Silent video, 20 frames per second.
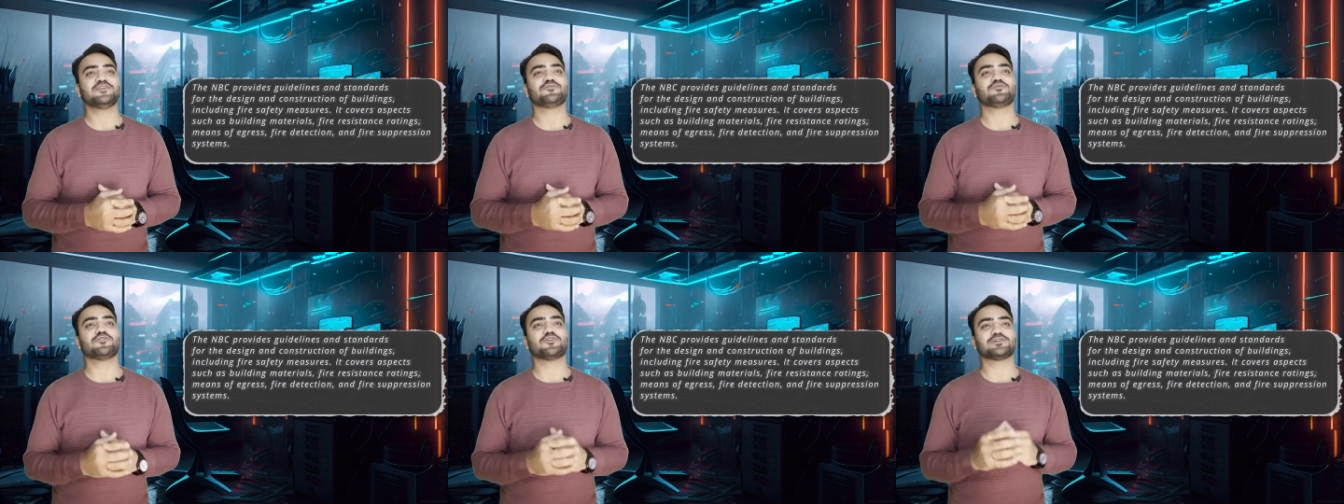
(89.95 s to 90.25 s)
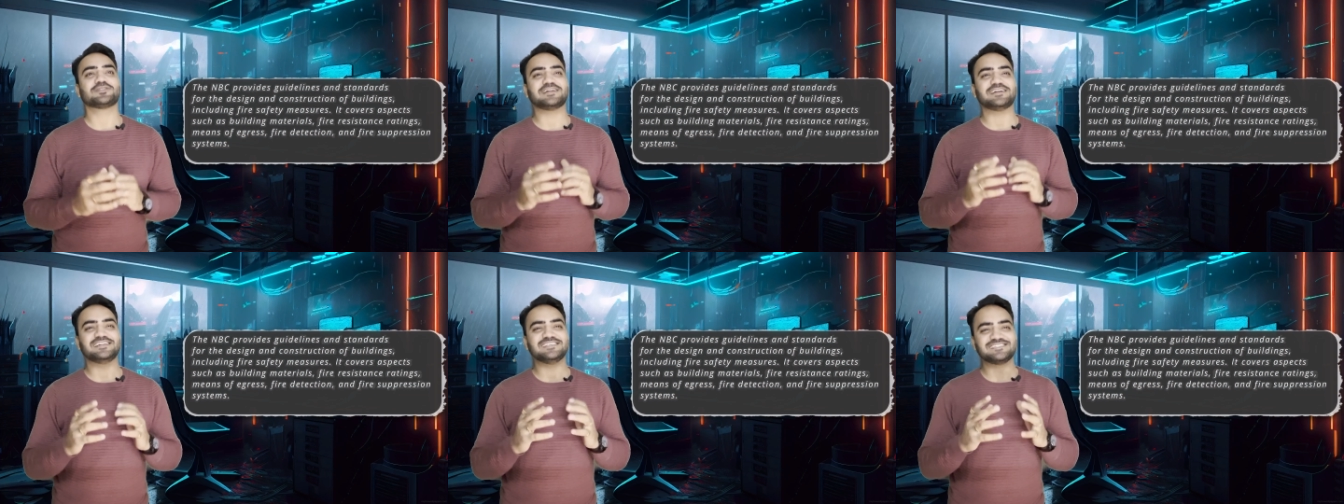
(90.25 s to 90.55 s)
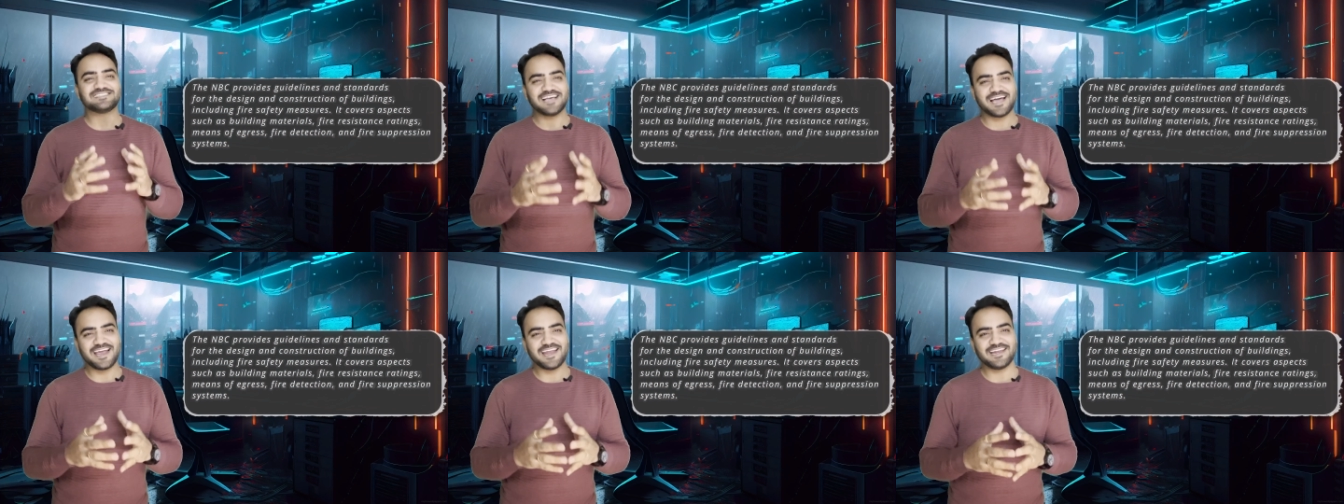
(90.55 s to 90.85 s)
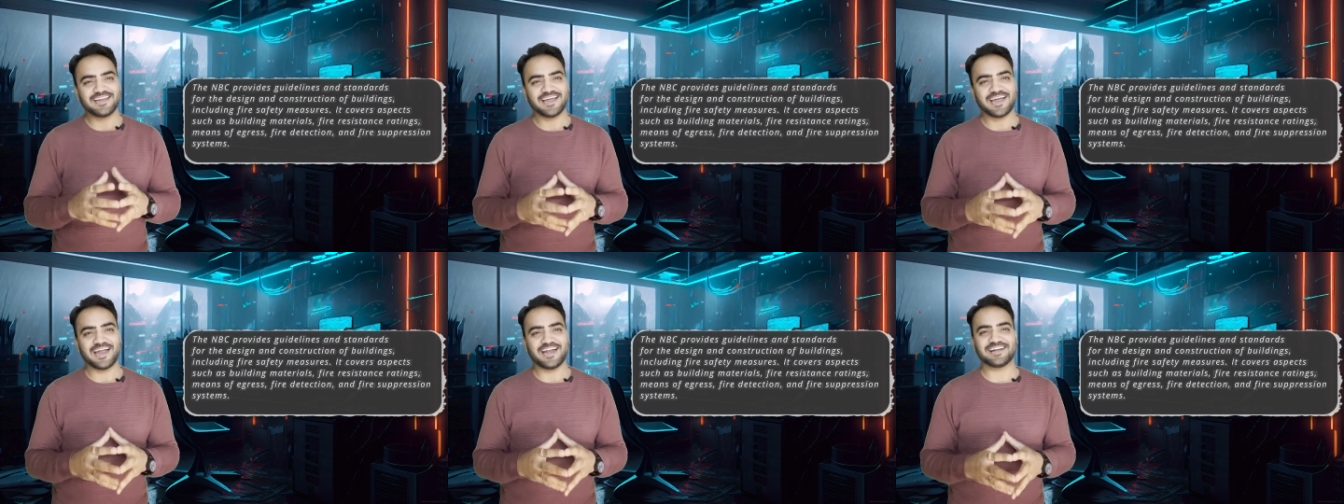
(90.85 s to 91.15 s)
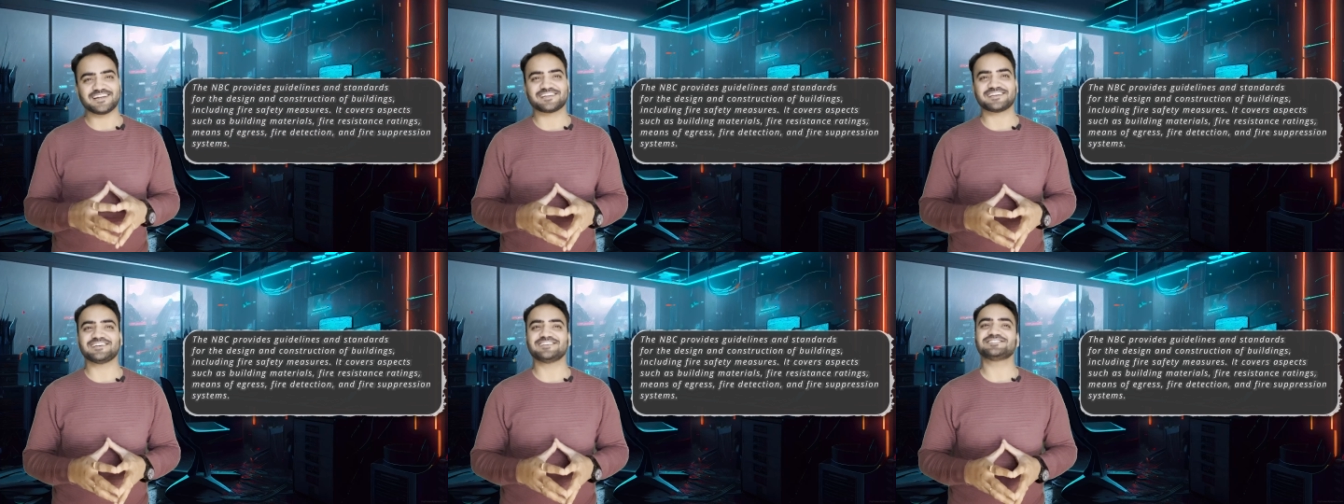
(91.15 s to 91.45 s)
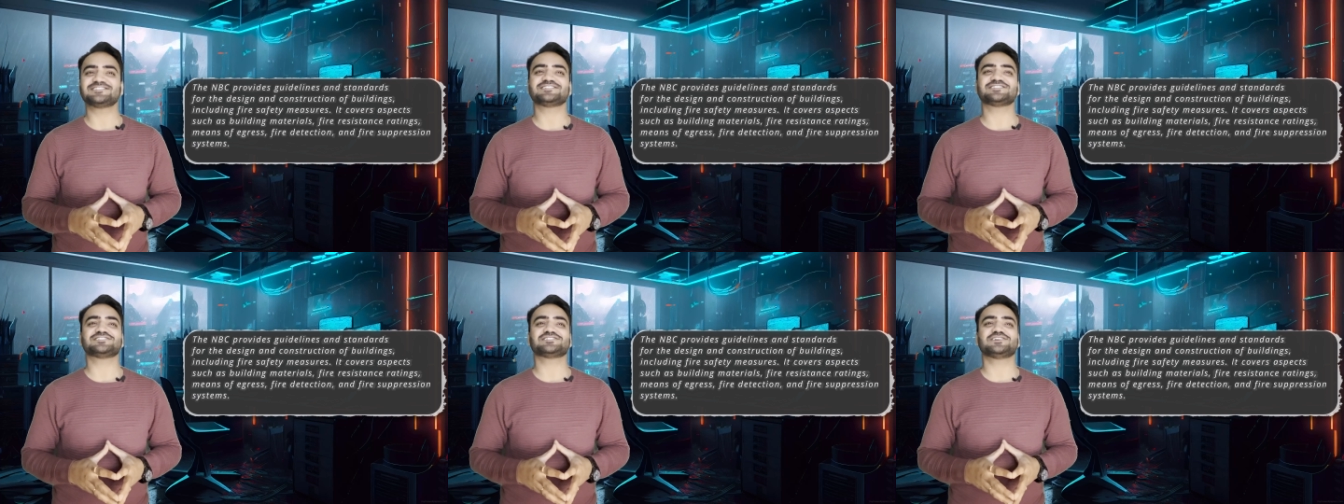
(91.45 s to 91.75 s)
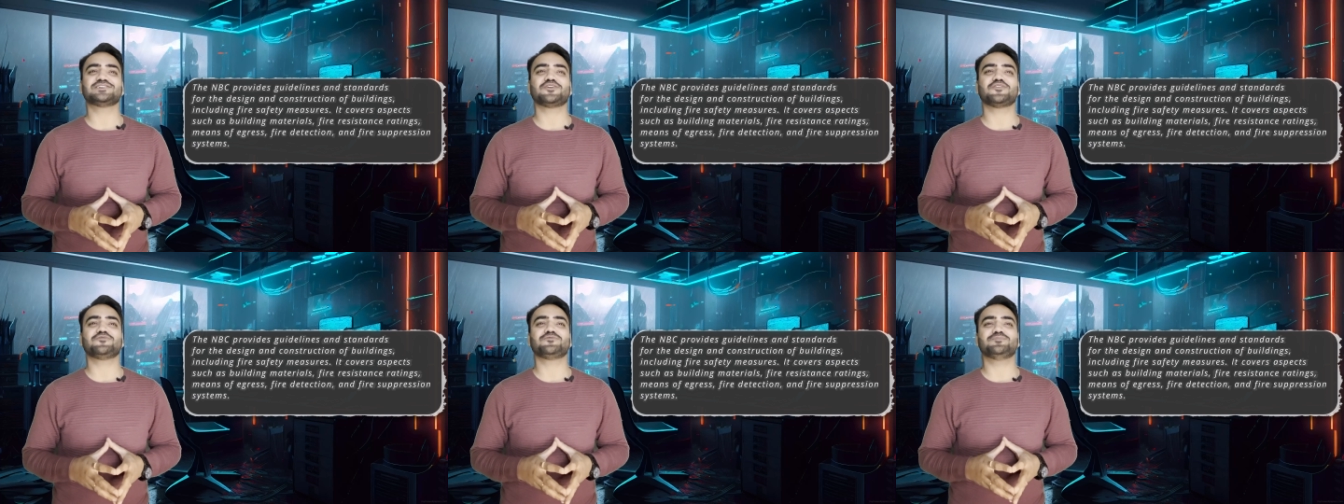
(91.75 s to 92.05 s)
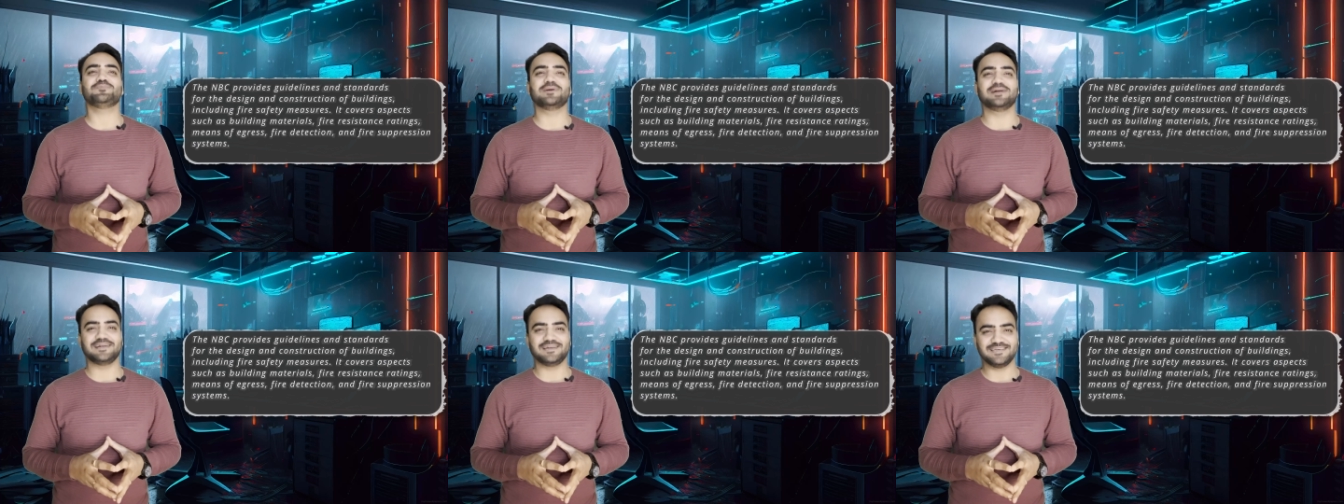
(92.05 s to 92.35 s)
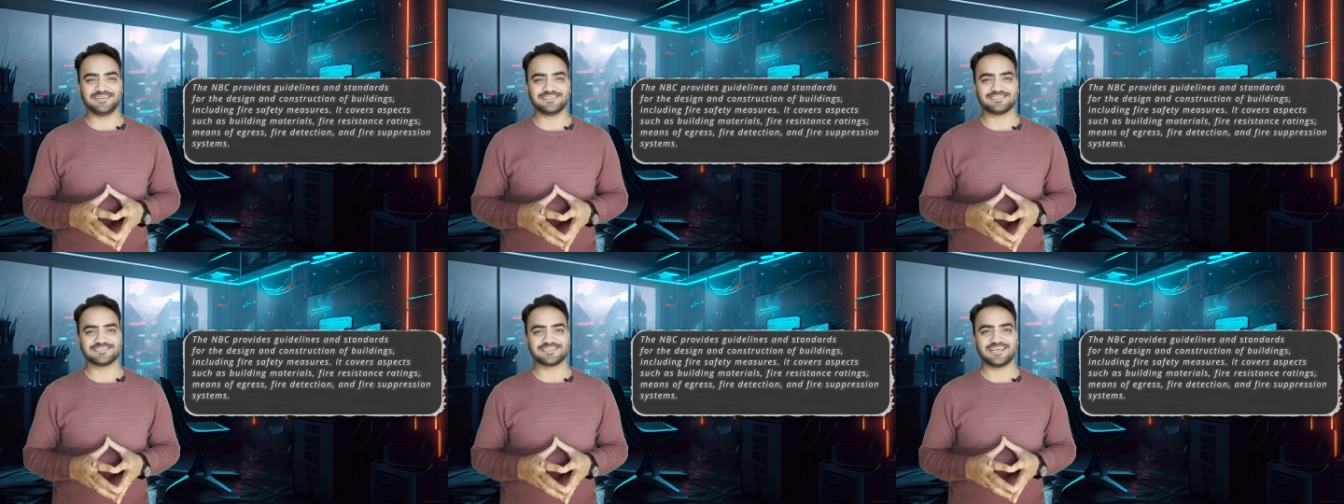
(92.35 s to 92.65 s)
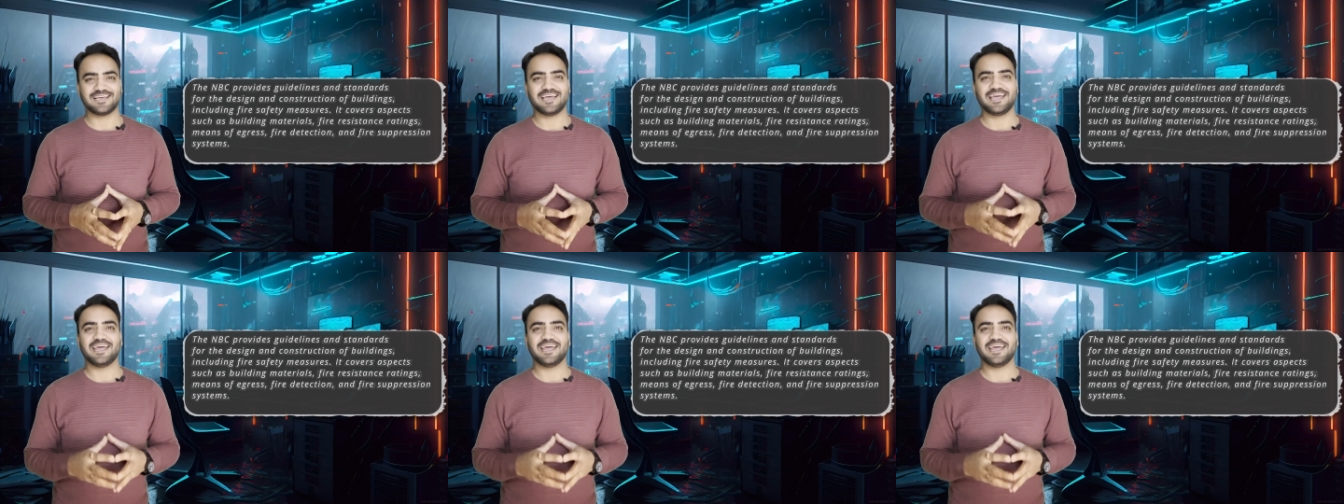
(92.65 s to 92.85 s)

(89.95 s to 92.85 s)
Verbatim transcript: for the design and construction of buildings,